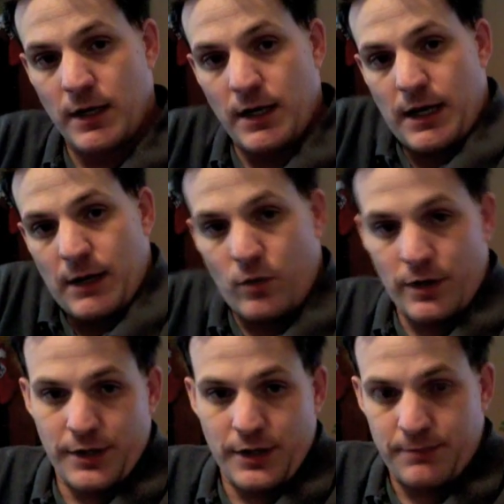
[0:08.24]
I
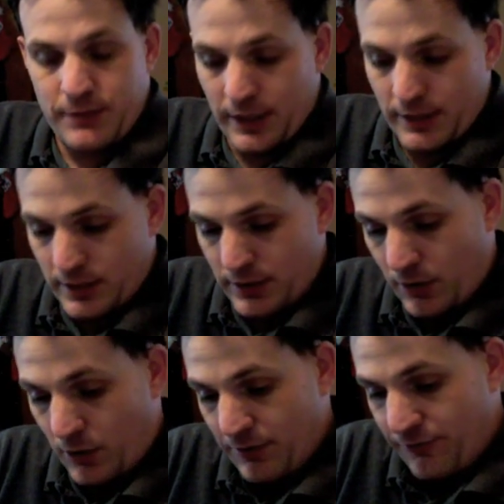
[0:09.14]
wanted to update
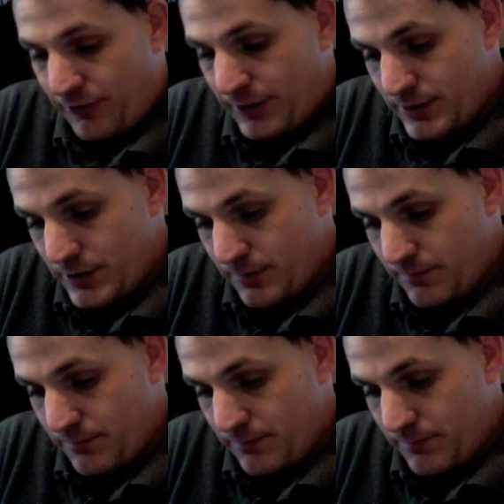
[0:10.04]
all my friends.